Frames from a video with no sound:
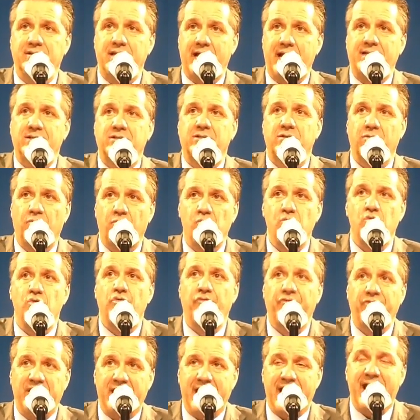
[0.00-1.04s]
That's the
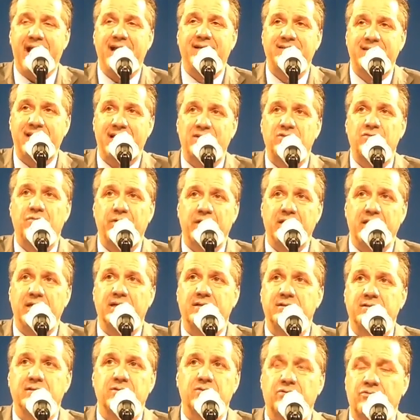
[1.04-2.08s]
move he has. That's when he
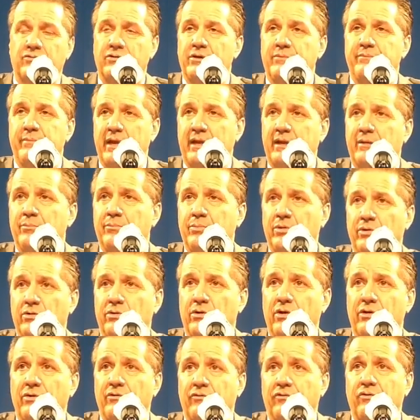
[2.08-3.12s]
gets his three, make him put it
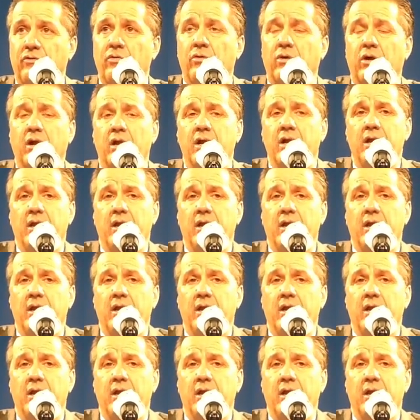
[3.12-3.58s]
on the floor.